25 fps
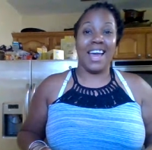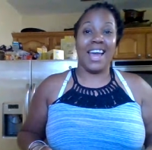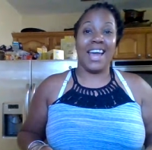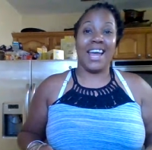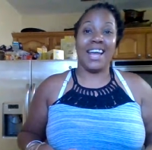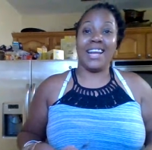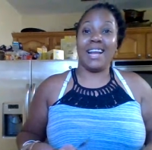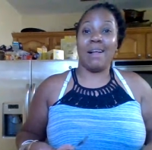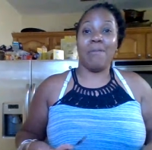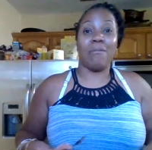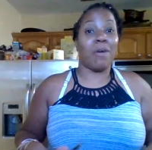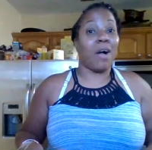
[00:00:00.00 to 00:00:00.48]

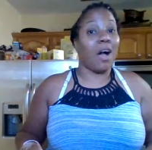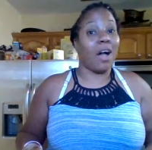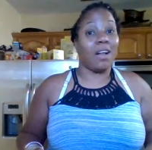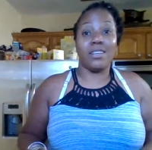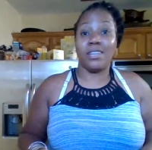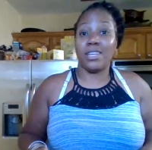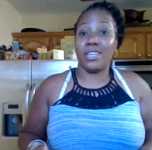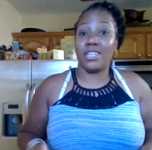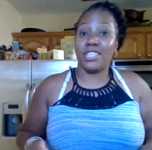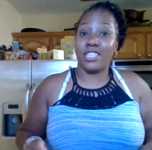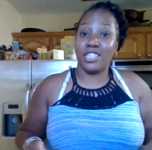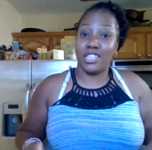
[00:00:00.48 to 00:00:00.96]
And I'm
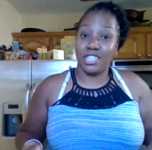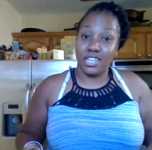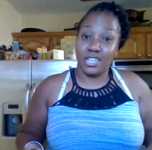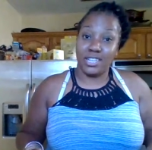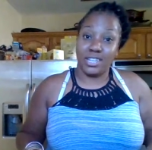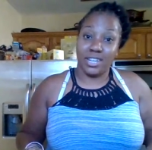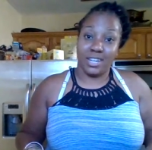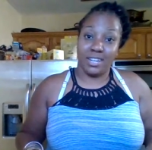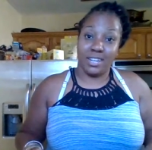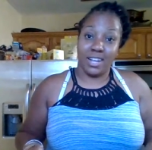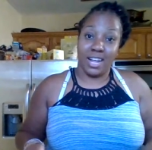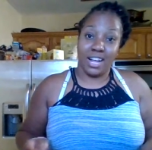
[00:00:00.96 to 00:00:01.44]
calling it a
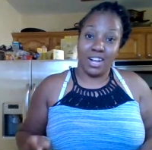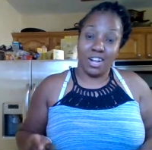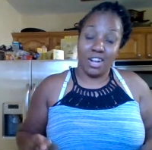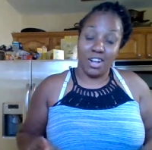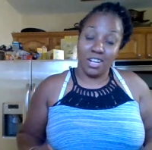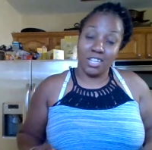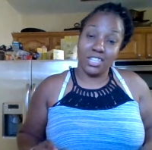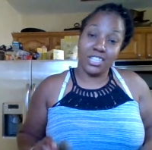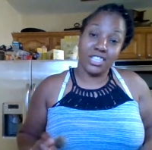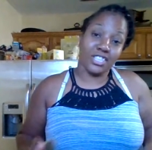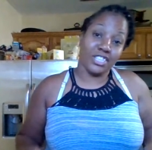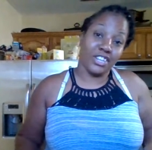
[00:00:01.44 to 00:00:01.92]
journey. I
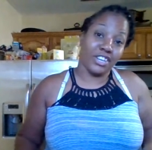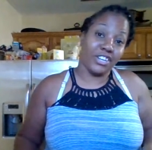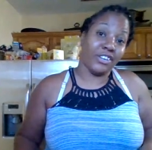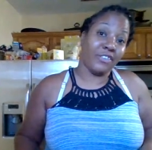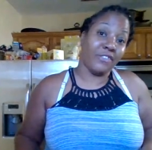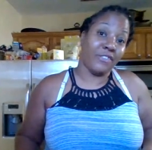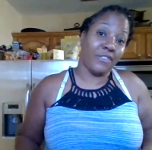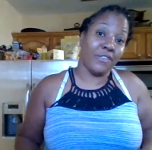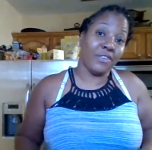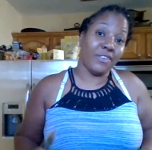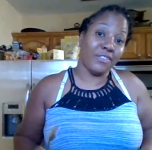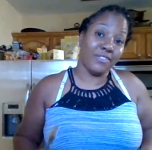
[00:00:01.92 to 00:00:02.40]
call it a journey
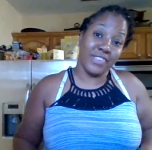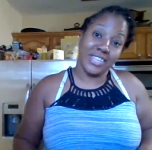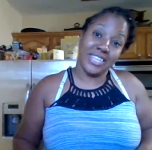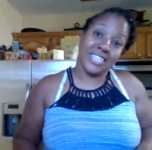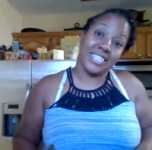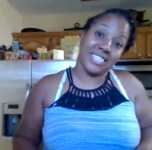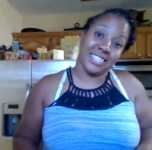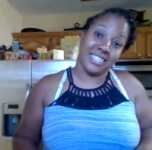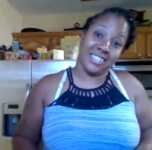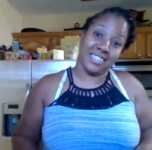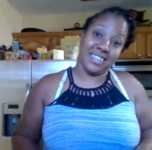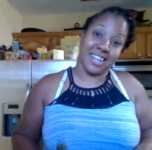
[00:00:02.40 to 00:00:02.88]
for a
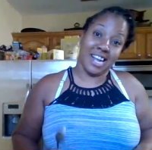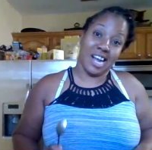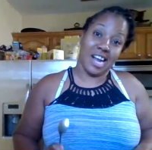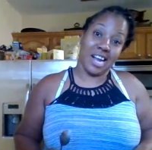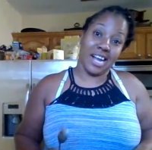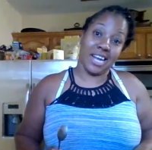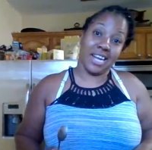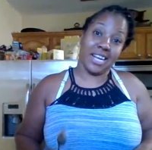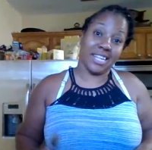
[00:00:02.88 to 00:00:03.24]
reason, right?